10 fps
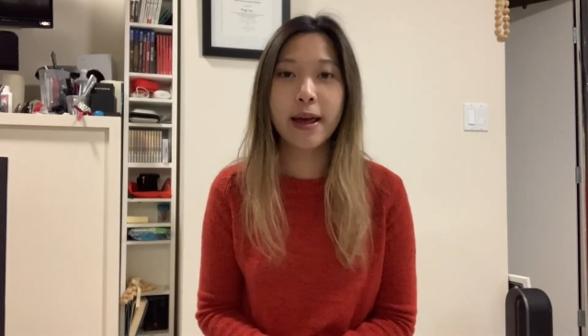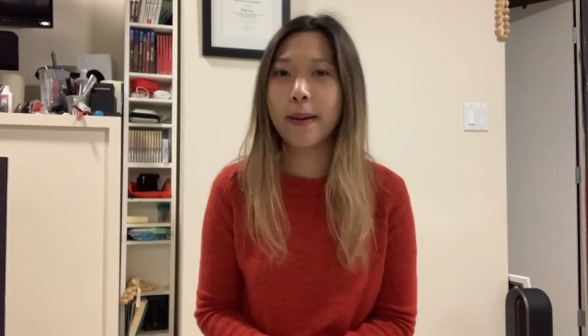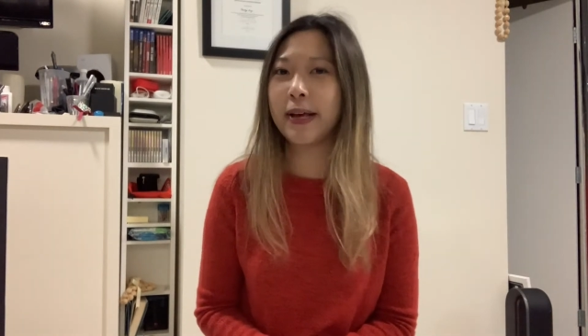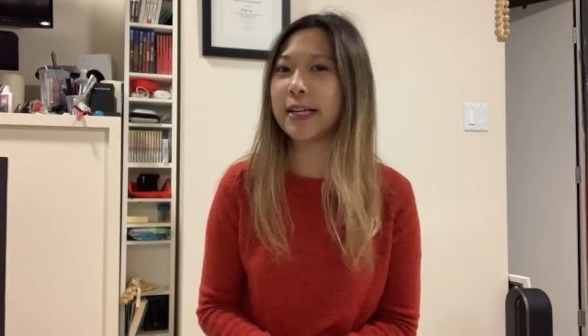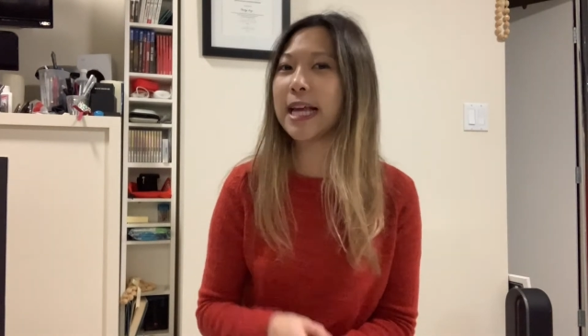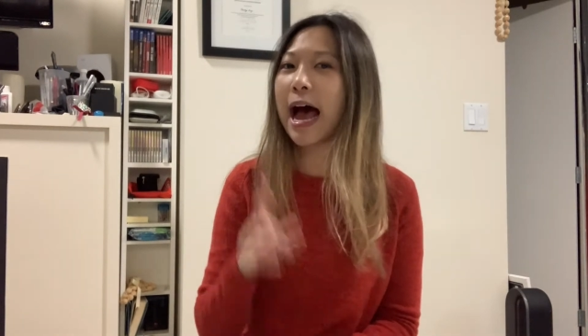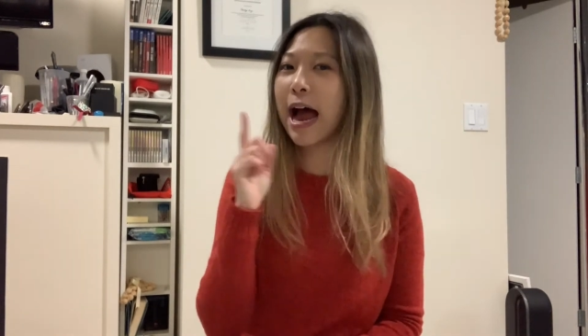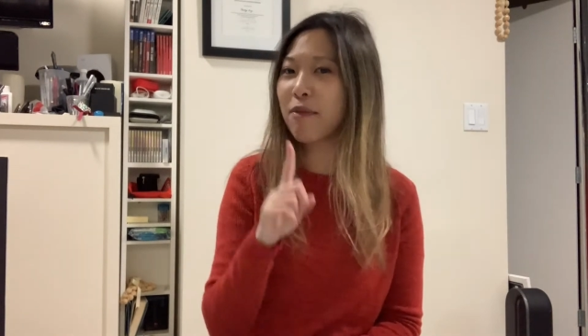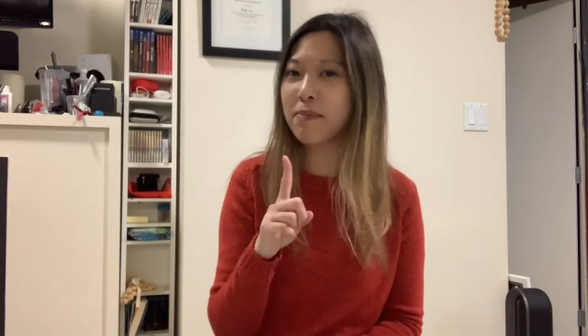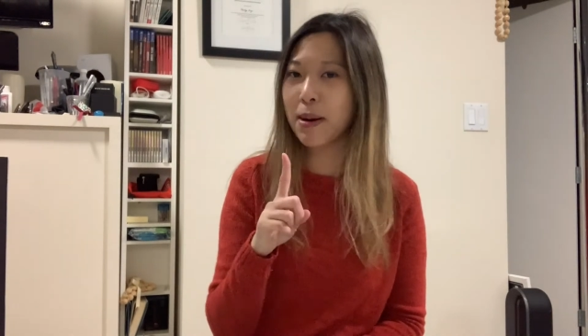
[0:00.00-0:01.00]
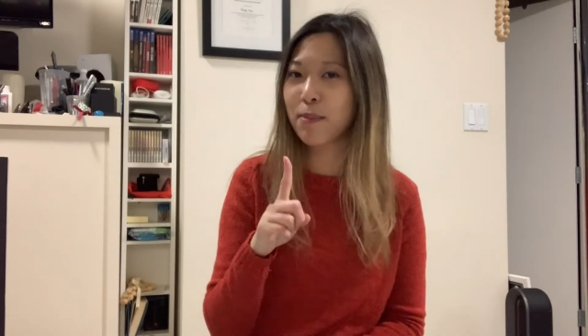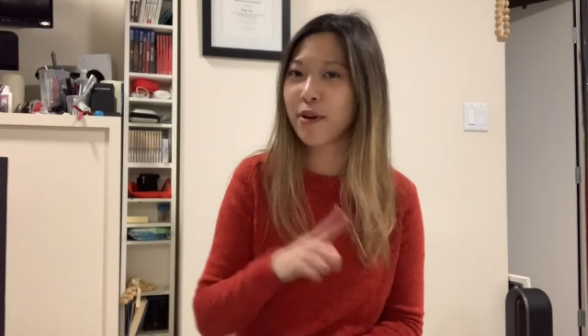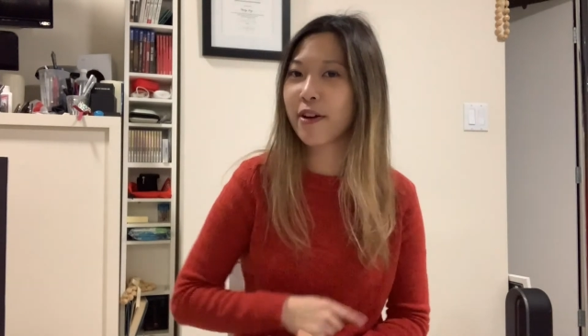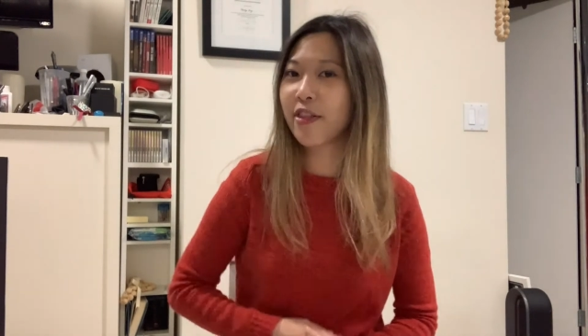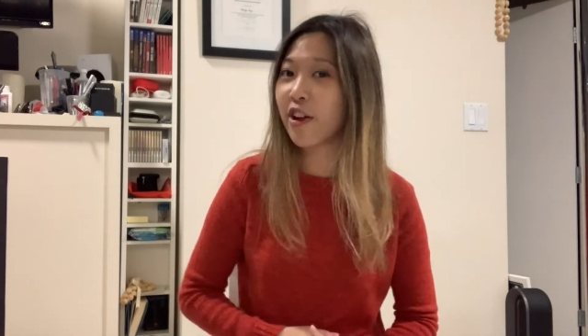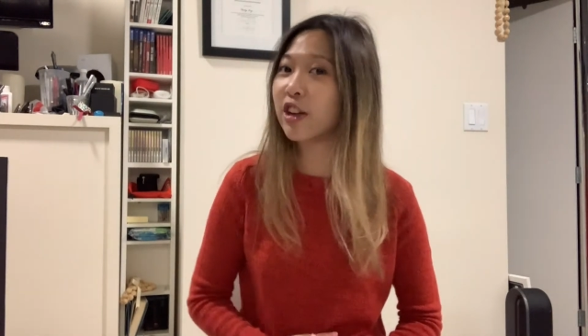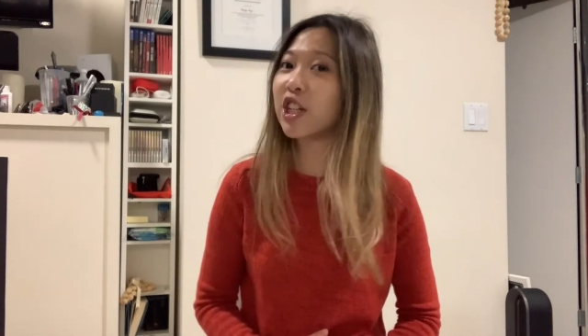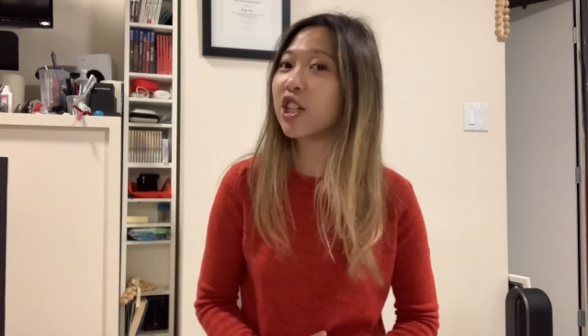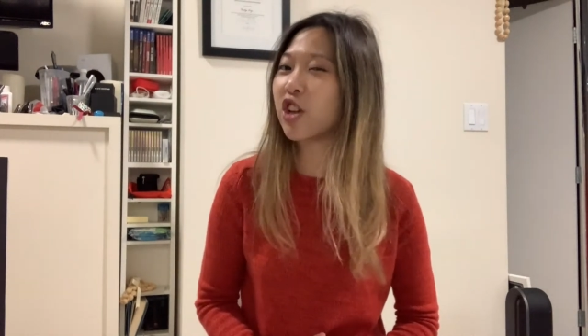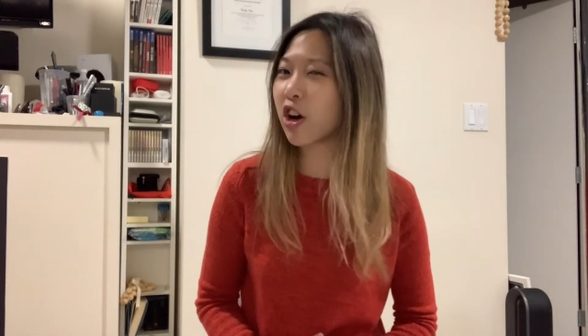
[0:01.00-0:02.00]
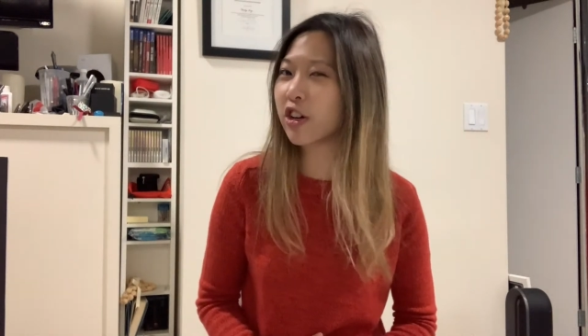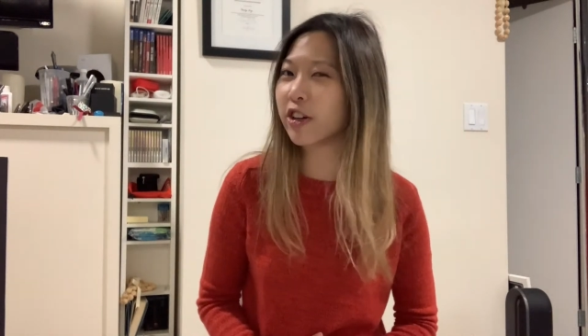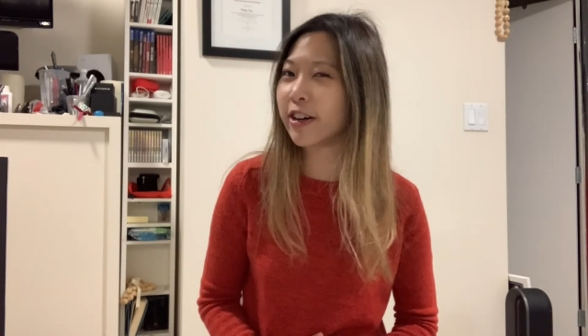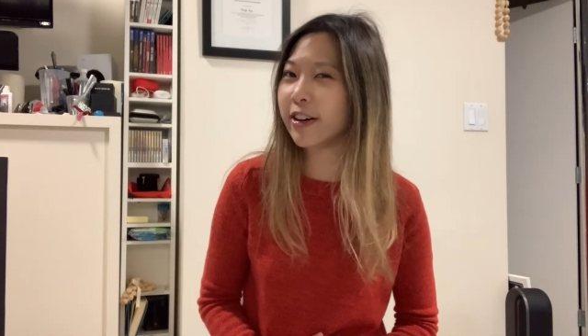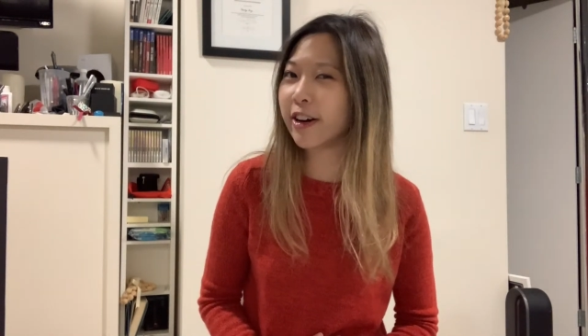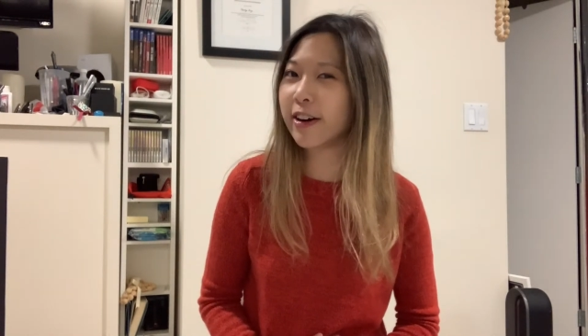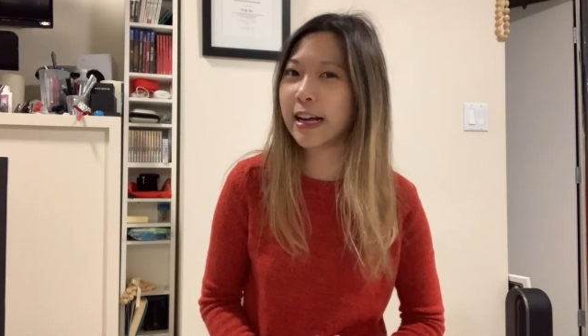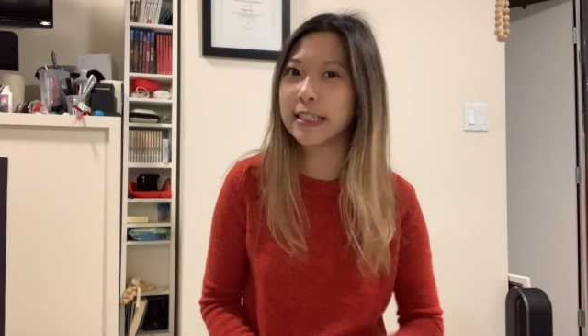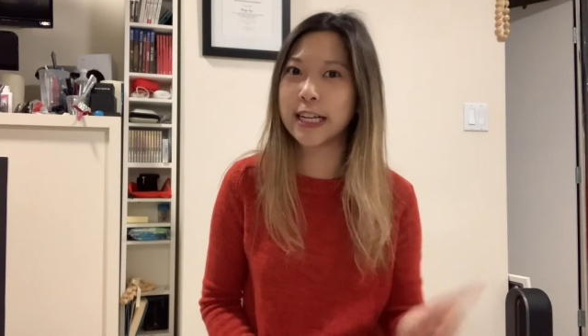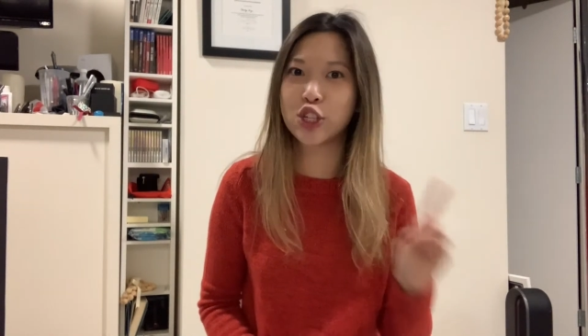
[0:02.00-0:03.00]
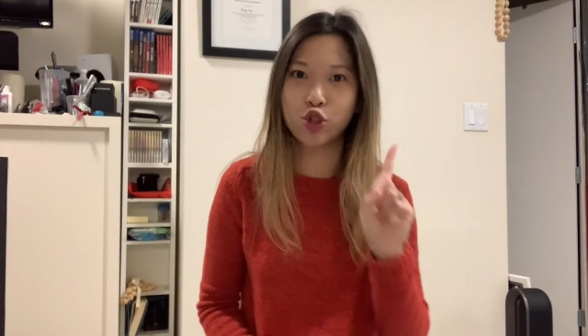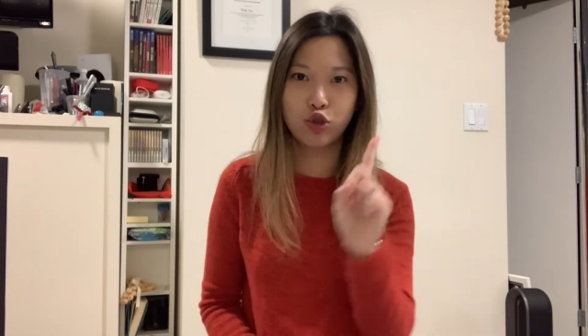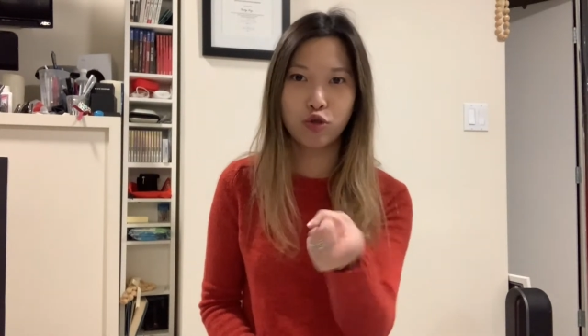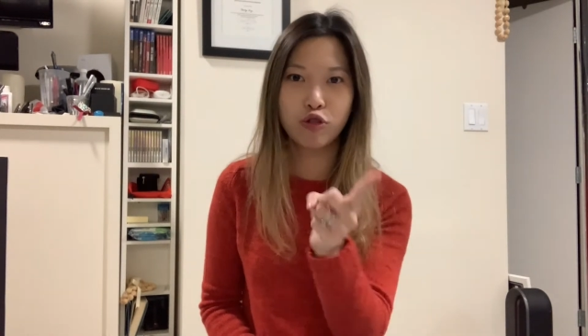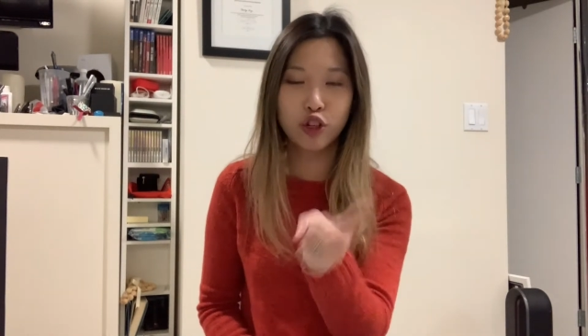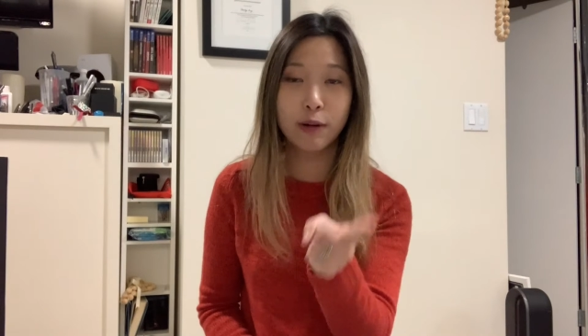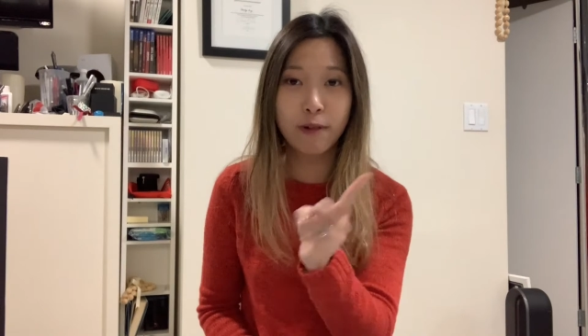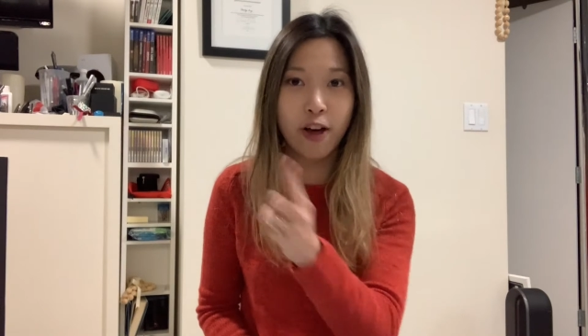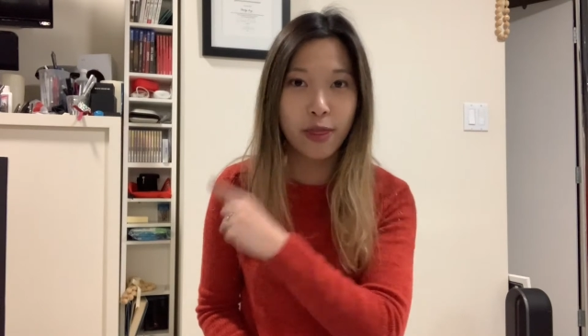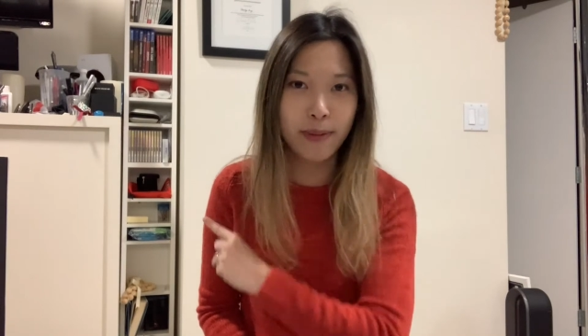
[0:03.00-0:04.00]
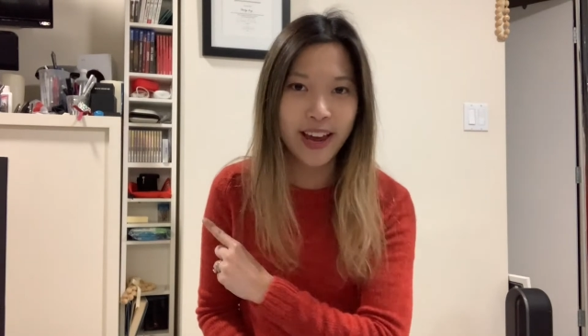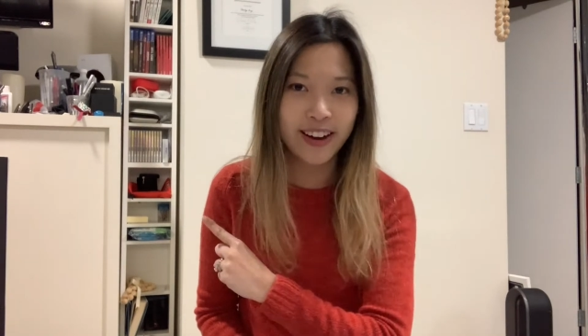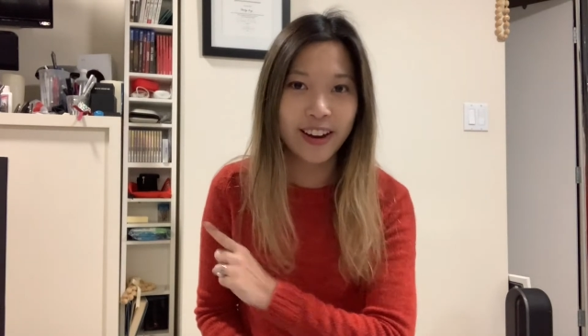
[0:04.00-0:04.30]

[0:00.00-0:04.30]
because I remember there's a doctor in there that says don't jump on the bed.